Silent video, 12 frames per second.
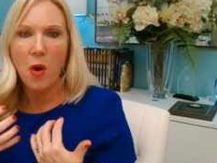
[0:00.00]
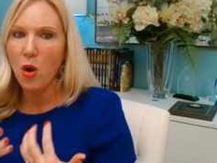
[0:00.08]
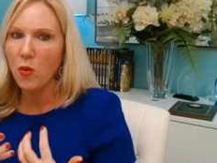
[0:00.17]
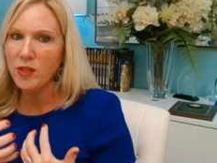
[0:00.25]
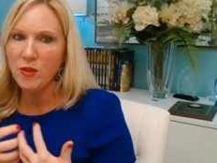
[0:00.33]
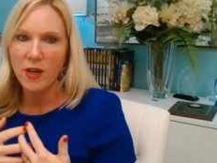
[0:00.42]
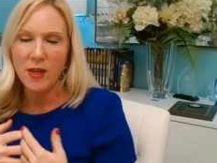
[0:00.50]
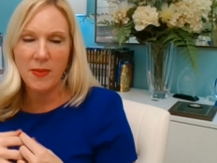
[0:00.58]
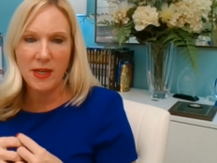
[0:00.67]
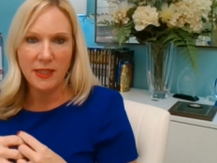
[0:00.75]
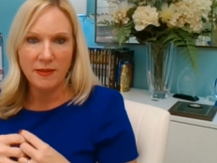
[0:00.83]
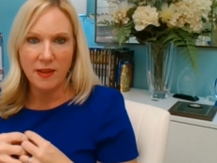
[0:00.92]
always
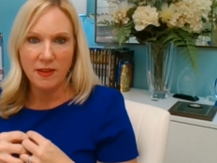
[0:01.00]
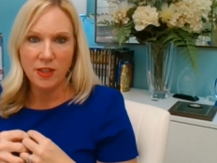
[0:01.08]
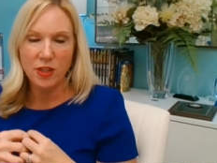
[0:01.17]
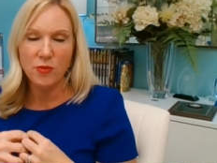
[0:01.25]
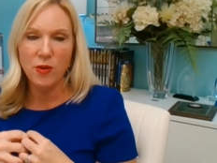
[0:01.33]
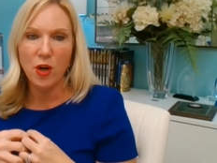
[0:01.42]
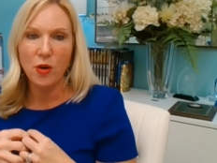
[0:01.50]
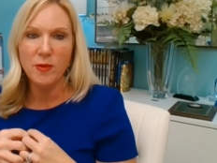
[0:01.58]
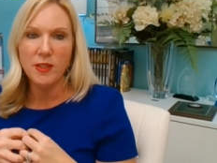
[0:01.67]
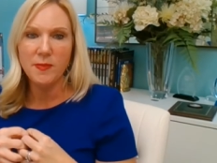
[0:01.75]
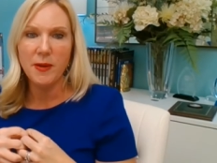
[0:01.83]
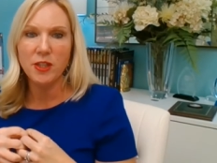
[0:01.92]
recommending that they do a home
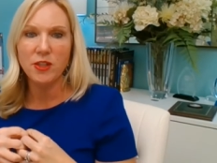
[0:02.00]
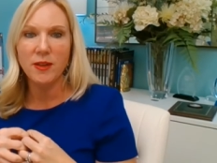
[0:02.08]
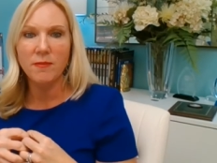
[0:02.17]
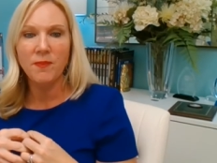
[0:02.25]
inspection.